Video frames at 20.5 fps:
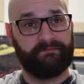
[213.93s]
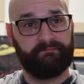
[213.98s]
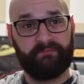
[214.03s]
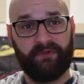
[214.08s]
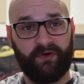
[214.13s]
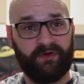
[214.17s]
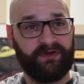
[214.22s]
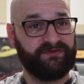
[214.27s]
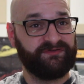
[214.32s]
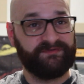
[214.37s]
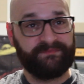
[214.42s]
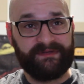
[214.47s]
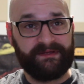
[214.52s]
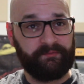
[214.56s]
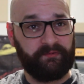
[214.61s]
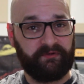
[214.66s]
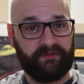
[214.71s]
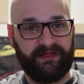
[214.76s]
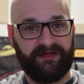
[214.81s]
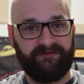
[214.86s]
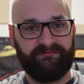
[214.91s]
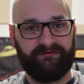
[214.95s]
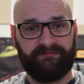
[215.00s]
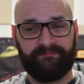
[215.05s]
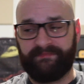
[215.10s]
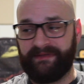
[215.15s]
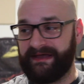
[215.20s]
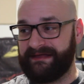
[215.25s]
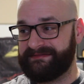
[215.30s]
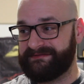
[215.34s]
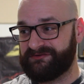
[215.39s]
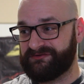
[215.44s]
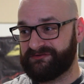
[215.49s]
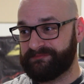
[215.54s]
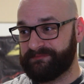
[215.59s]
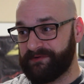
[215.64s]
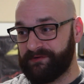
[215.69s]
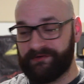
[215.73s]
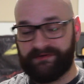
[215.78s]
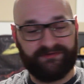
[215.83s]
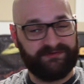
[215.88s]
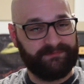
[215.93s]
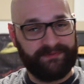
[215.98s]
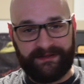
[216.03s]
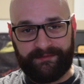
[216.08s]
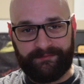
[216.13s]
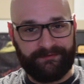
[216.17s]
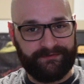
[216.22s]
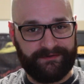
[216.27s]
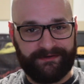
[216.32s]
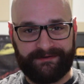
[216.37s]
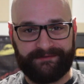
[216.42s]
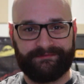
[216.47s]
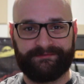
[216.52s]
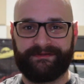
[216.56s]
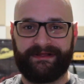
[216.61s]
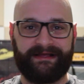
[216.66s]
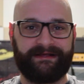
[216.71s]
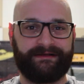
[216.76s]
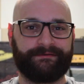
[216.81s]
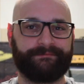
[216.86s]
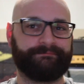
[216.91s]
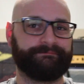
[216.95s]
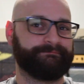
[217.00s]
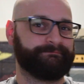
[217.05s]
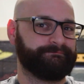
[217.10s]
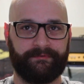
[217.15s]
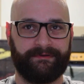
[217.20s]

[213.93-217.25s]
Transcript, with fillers: Millions of people love them, and there's millions of people that don't like them.